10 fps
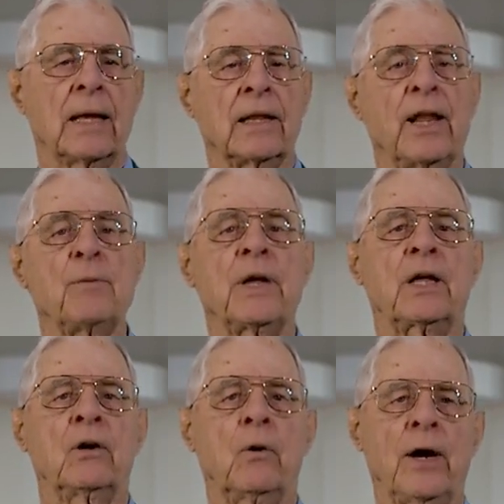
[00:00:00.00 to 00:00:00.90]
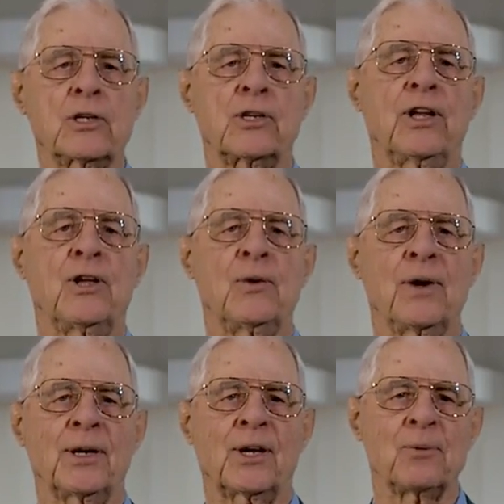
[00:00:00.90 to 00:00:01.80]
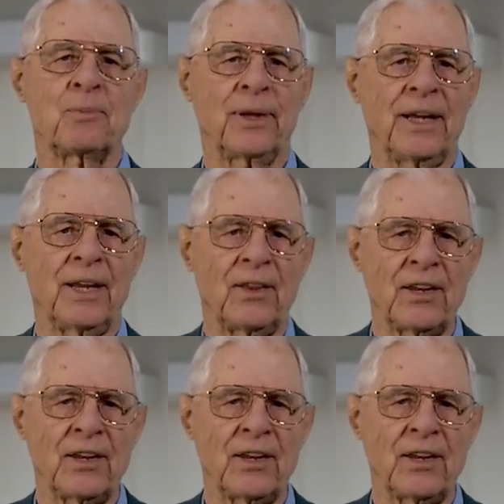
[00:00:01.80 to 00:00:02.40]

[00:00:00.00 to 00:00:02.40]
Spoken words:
Let me congratulate you on completing